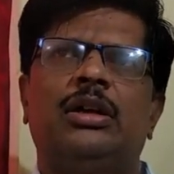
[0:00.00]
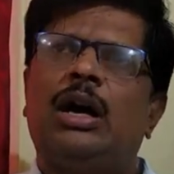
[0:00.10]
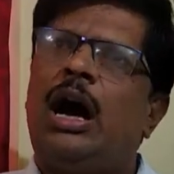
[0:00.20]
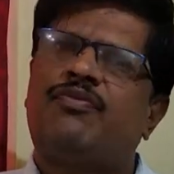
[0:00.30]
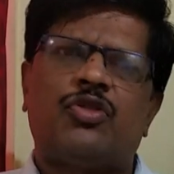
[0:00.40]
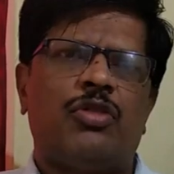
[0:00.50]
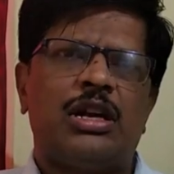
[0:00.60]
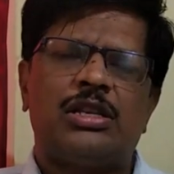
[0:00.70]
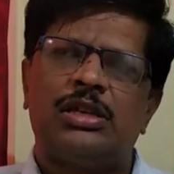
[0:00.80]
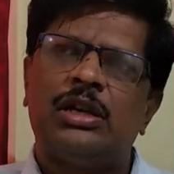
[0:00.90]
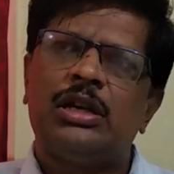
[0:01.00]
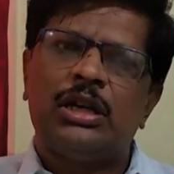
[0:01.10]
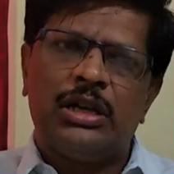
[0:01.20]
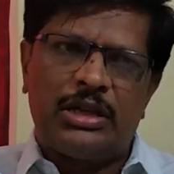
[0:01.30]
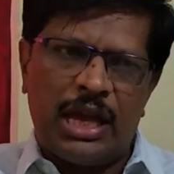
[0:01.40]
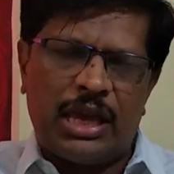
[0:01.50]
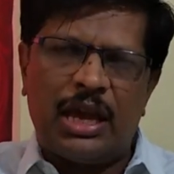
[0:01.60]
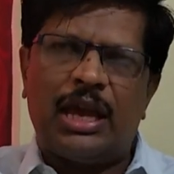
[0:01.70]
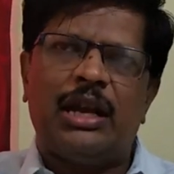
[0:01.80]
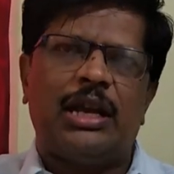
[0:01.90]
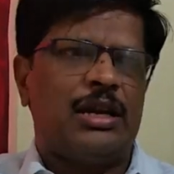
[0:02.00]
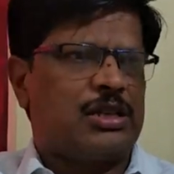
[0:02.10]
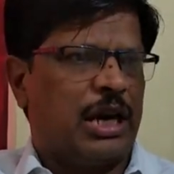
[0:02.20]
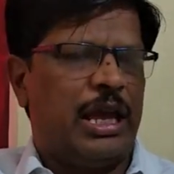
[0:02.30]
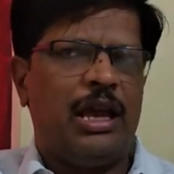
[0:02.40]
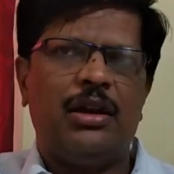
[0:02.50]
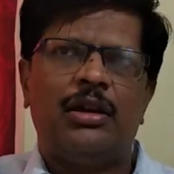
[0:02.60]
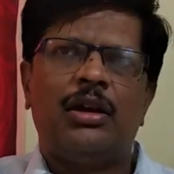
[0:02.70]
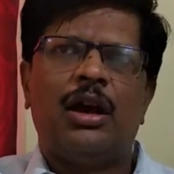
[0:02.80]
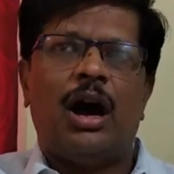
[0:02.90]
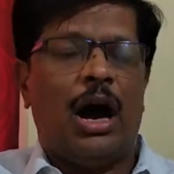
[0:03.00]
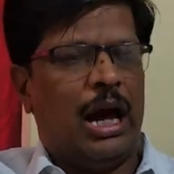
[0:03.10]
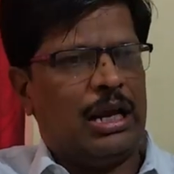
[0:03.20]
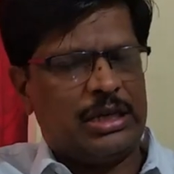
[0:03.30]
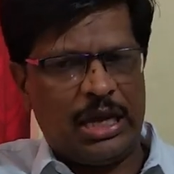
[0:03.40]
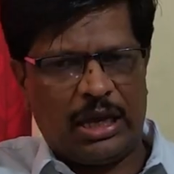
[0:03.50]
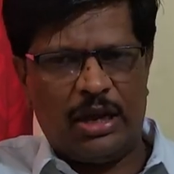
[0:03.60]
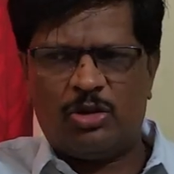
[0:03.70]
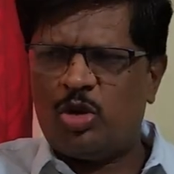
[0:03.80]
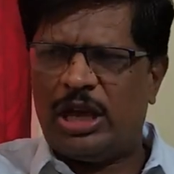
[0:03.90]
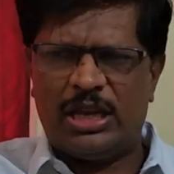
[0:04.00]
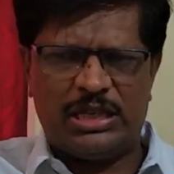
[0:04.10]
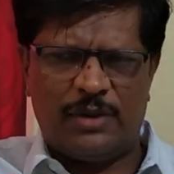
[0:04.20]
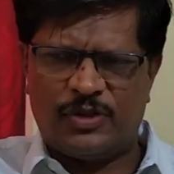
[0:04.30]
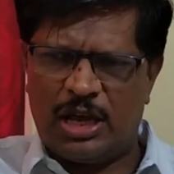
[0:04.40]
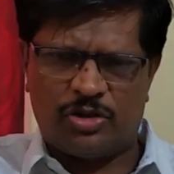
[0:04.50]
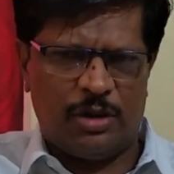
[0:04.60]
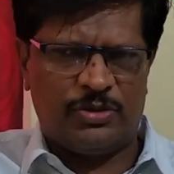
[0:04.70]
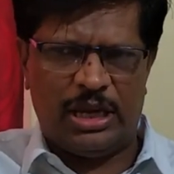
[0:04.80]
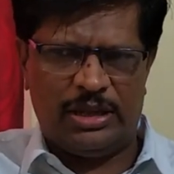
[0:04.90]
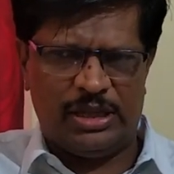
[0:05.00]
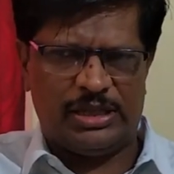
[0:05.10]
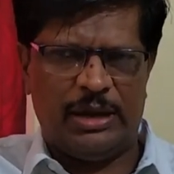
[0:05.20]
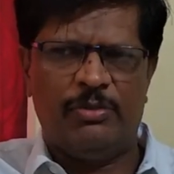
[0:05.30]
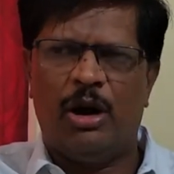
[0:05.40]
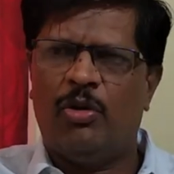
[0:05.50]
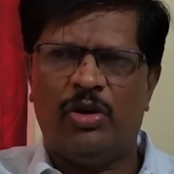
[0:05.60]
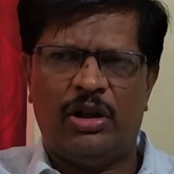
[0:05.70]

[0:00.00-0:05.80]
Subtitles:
Afterwards, taking it and studying or taking to any jobs also I am telling the same now.